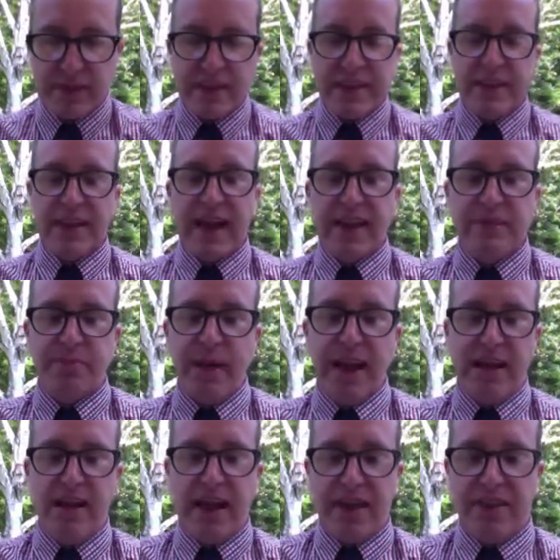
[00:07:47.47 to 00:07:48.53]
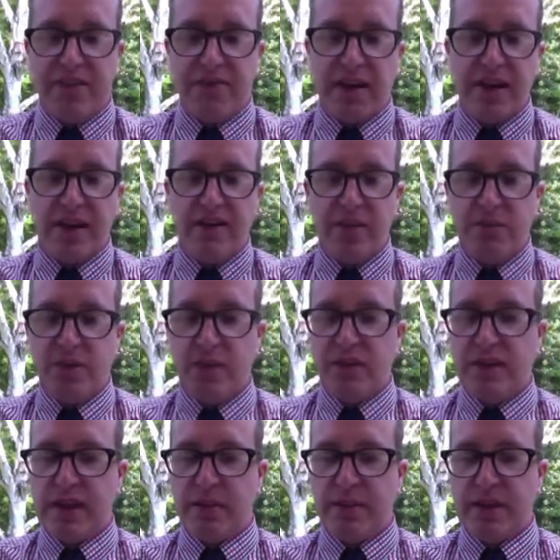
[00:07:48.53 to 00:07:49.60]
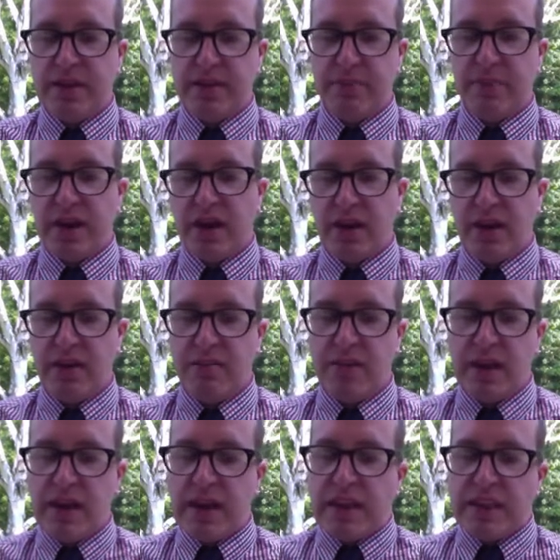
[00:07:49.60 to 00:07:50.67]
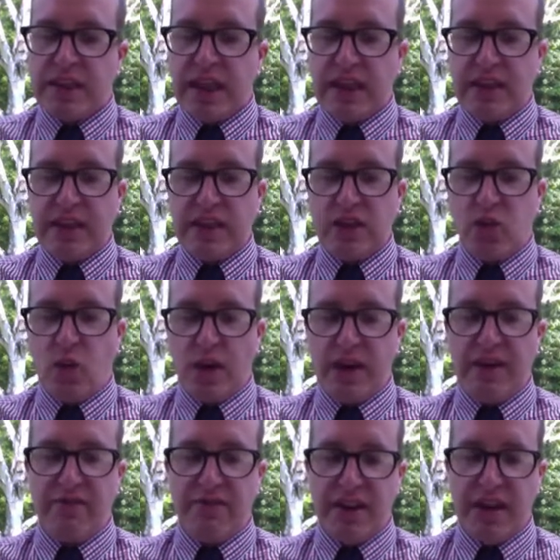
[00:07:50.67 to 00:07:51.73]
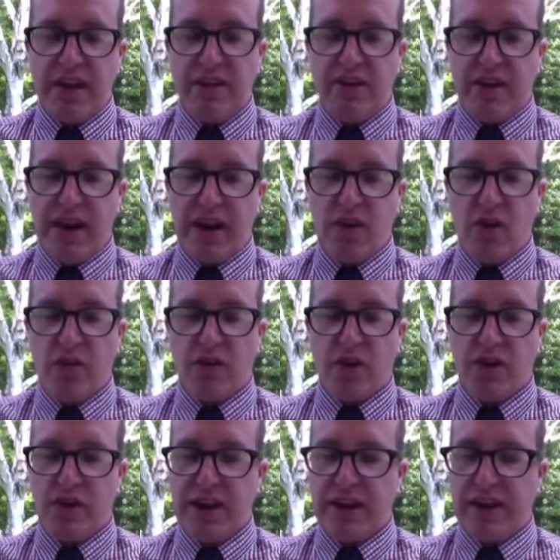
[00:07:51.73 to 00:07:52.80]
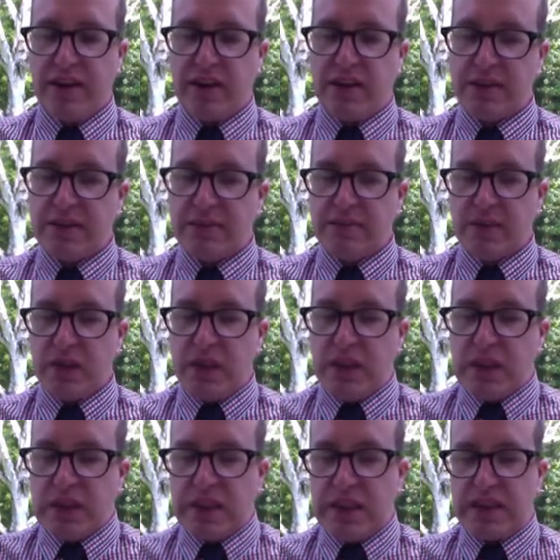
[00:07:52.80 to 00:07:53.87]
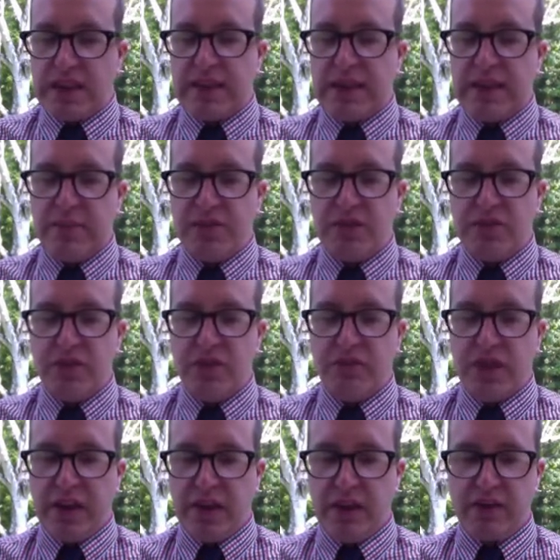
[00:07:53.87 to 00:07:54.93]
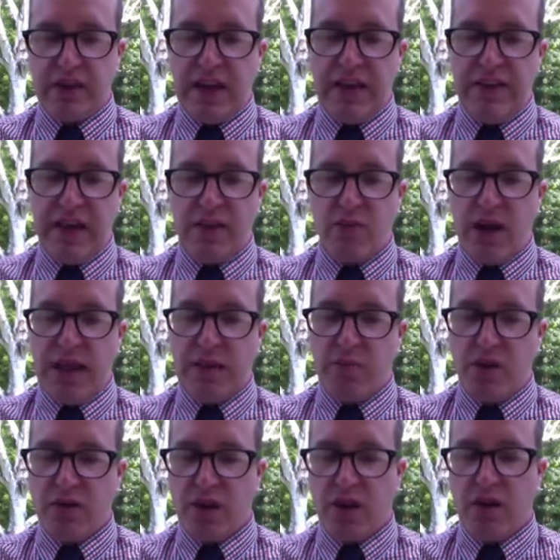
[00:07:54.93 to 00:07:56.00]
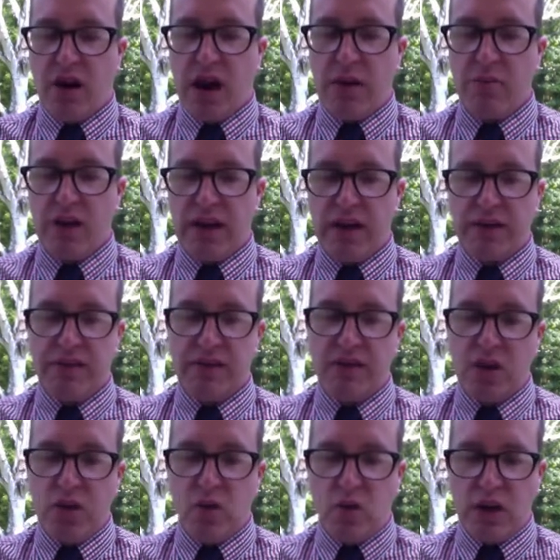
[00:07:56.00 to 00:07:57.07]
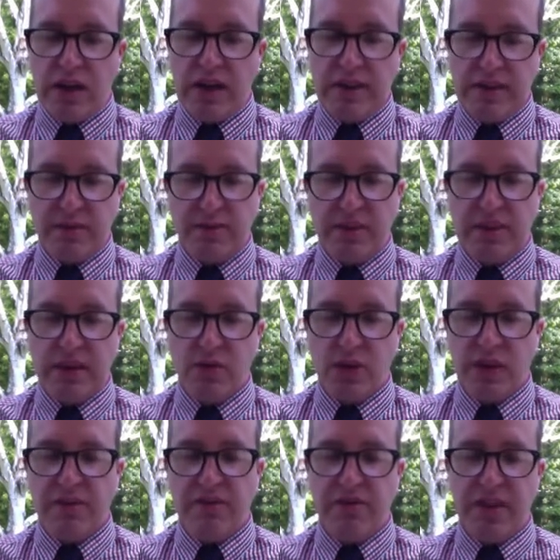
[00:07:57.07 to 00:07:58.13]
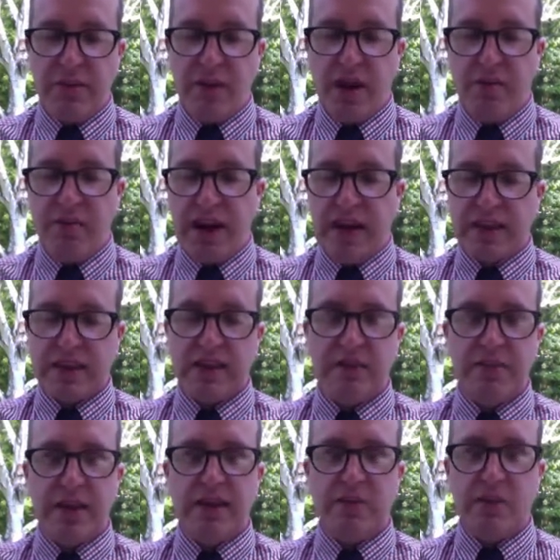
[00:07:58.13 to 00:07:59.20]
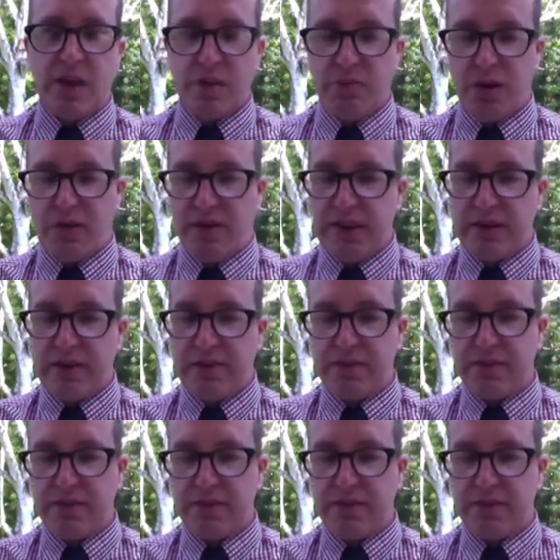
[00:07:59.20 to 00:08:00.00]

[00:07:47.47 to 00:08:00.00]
The glass panel at the front of the booth doubled as a mirror. Jen leaned toward it, flicking her hair over her ears. She licked the tips of 2 fingers and then ran them over her eyebrows, working some secret female magic to make them look perfect.